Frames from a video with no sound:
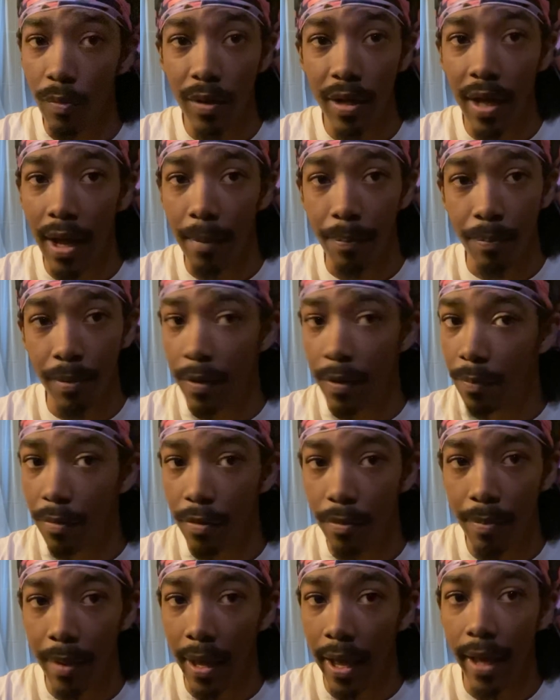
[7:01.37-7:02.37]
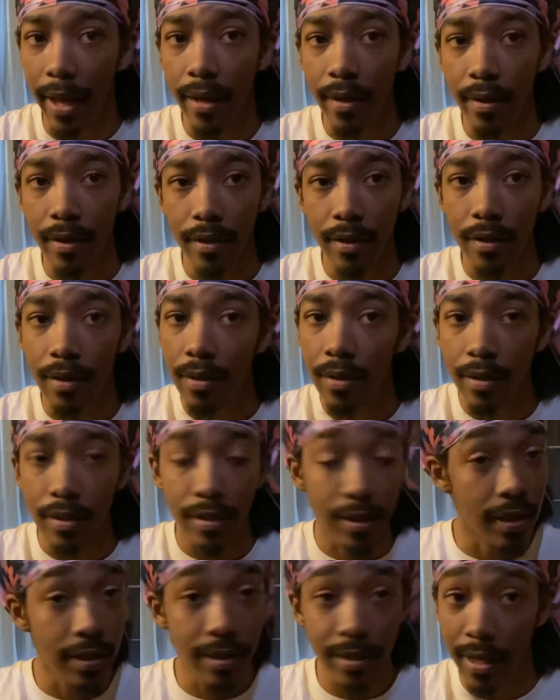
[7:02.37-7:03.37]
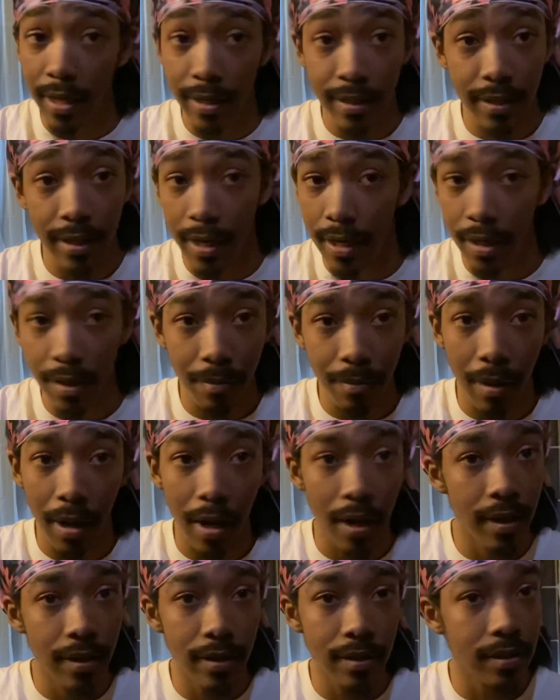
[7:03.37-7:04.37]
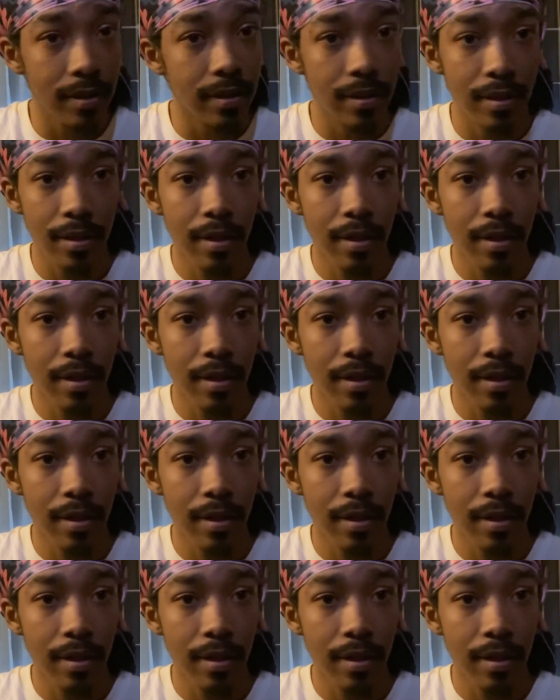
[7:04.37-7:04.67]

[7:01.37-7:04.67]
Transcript: got people back, just like Danny Myers,